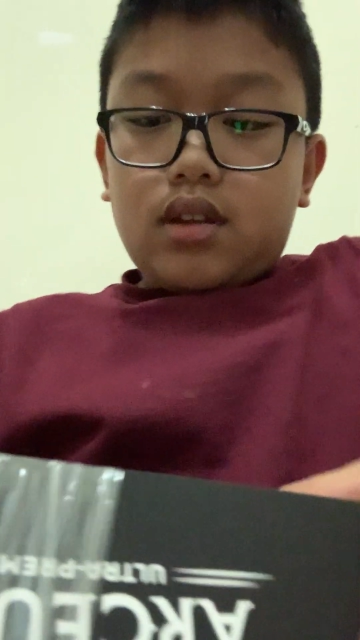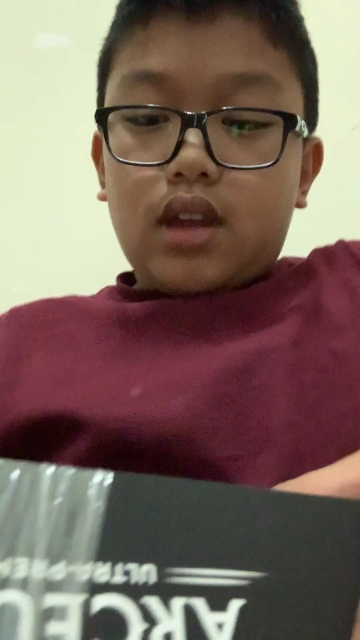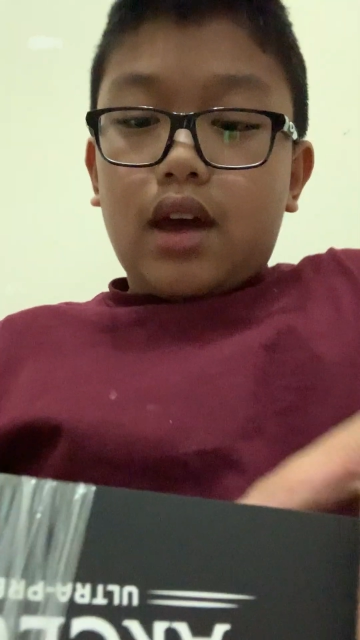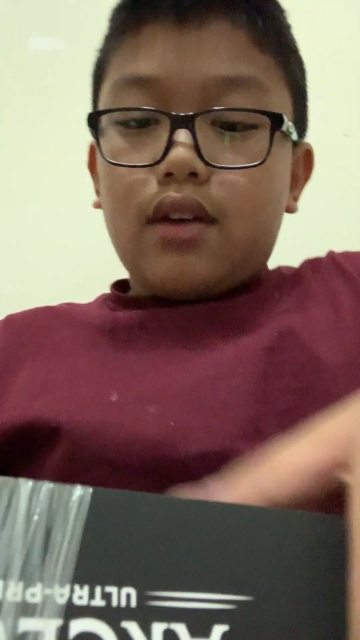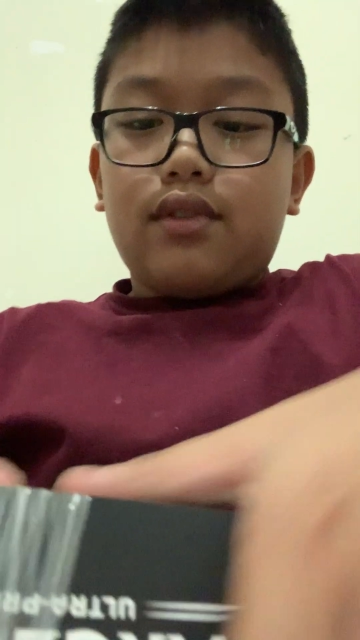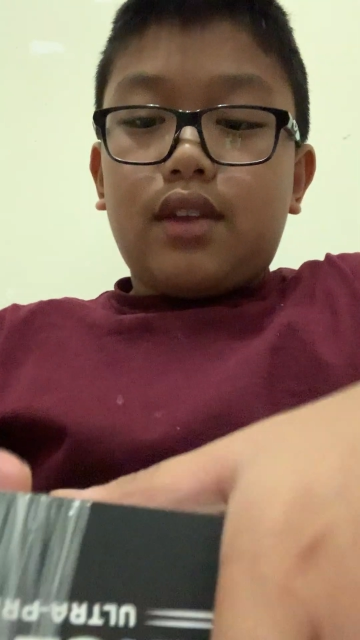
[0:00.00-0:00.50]

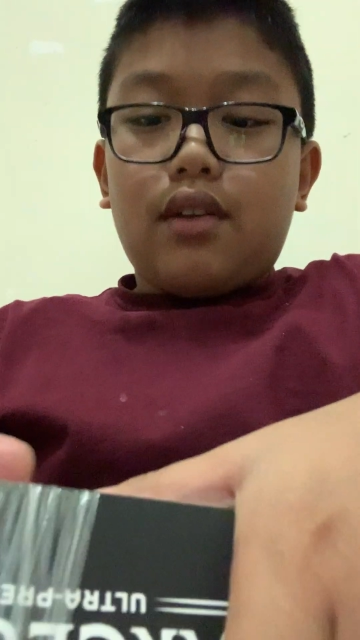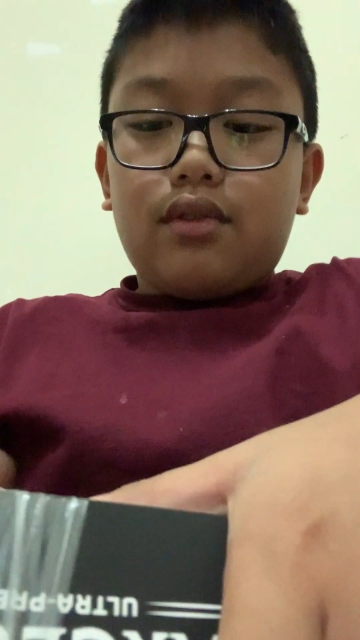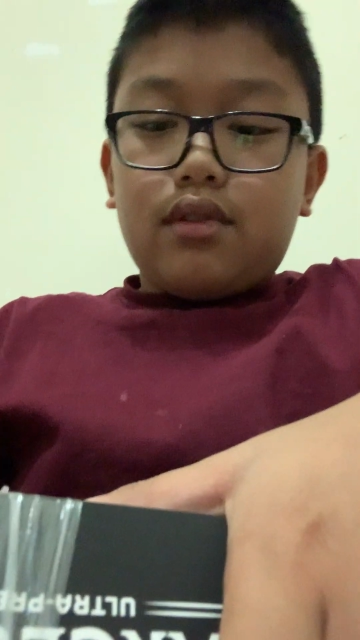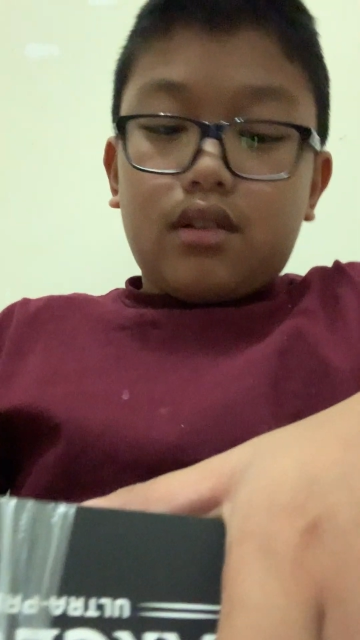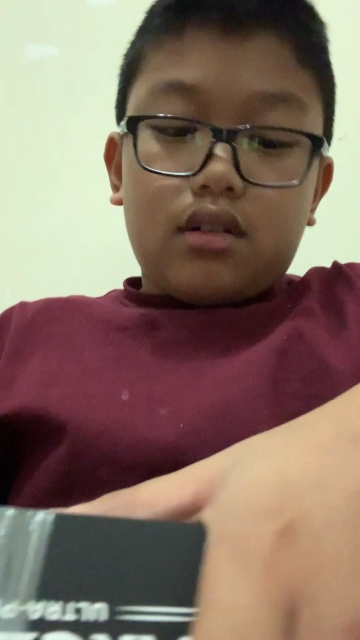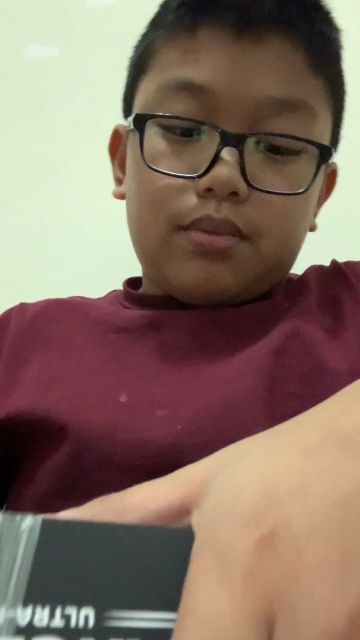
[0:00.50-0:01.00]
I've
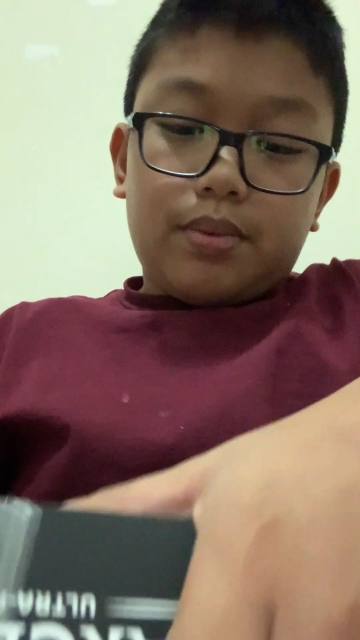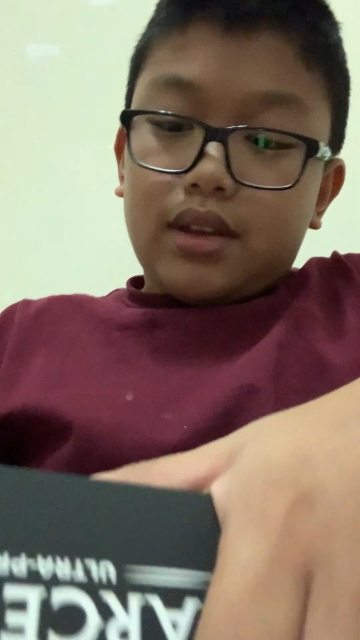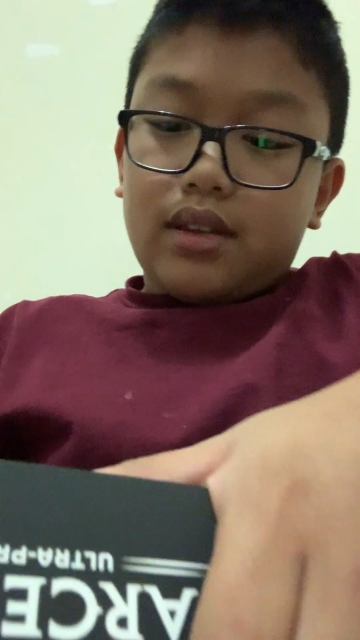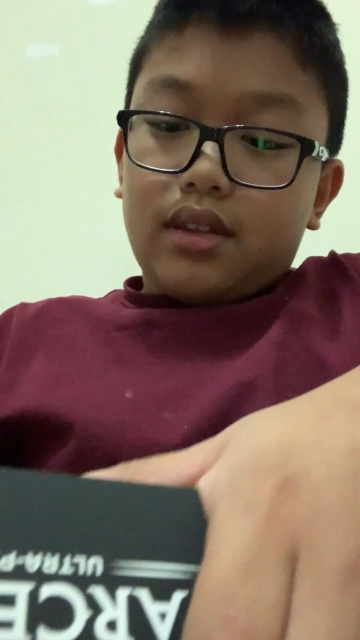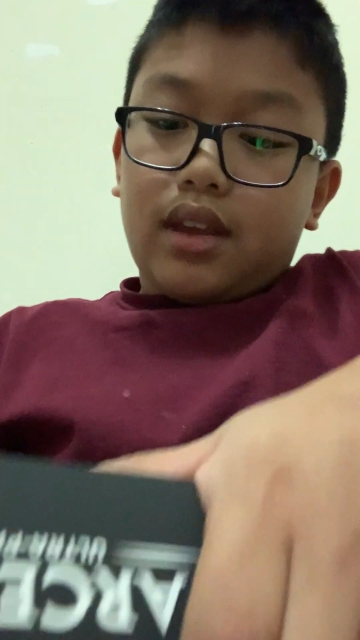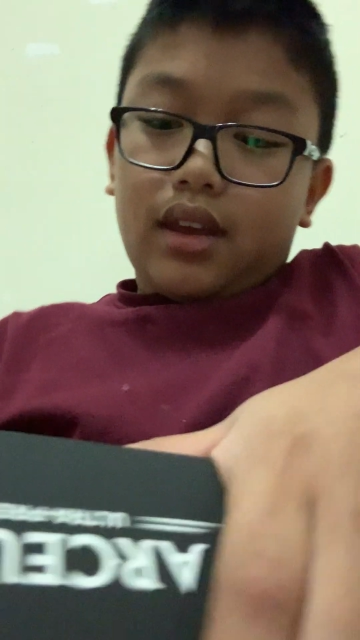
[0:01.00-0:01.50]
never
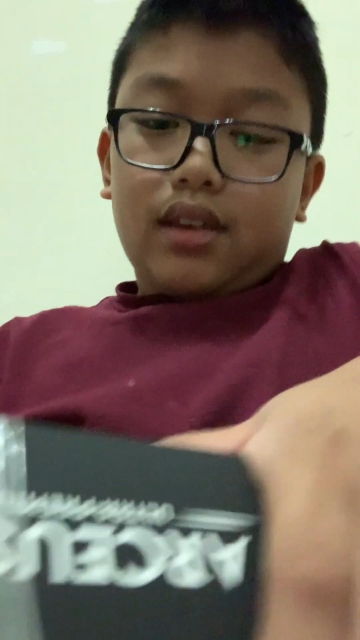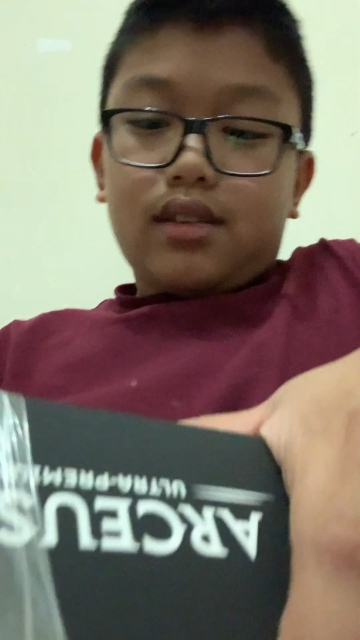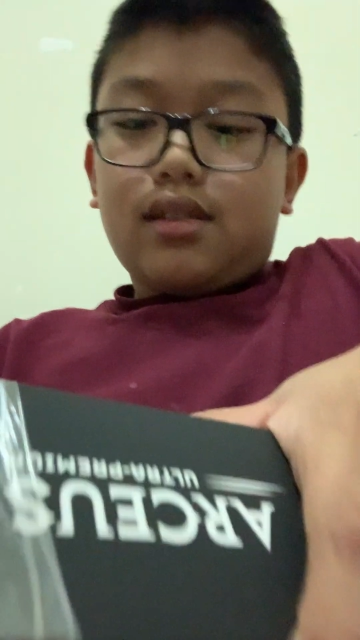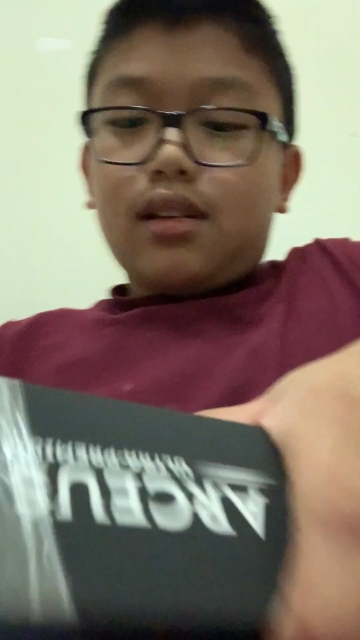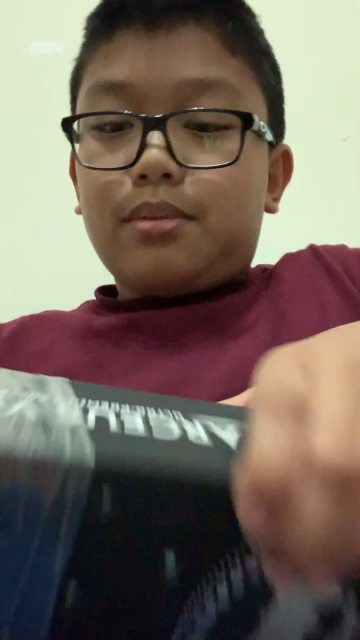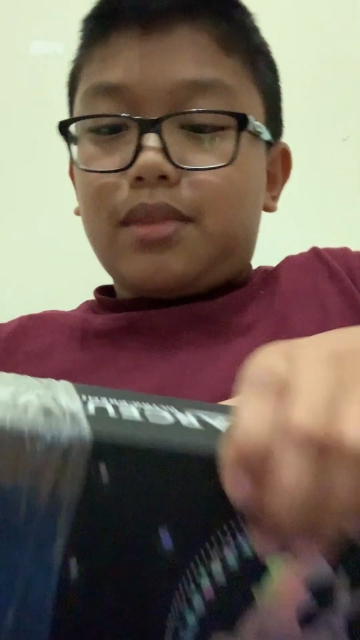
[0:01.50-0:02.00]
opened, like,
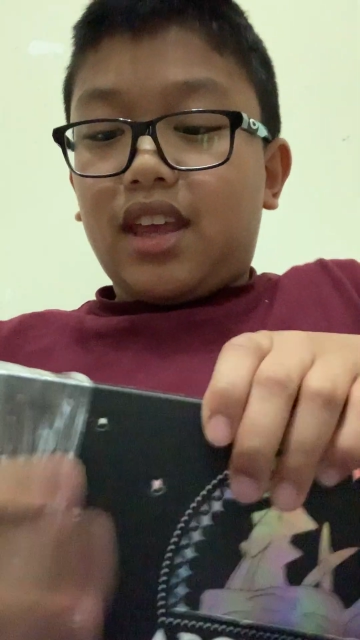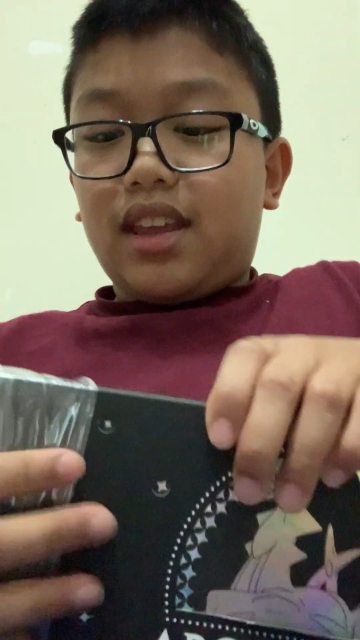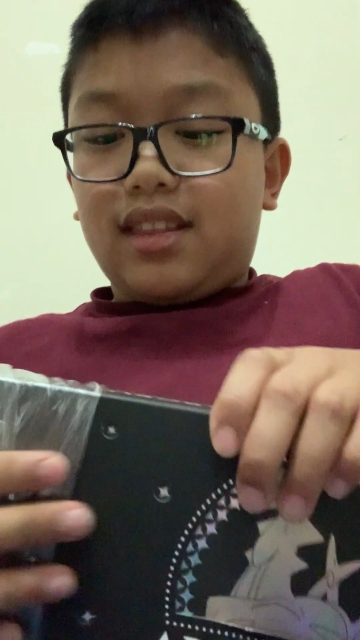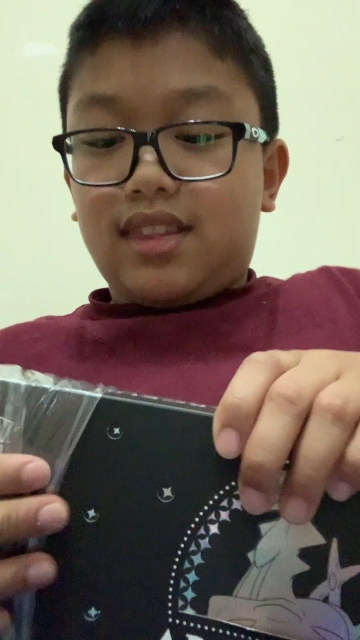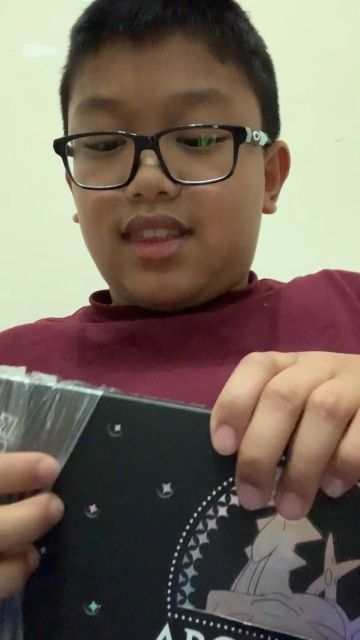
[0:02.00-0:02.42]
something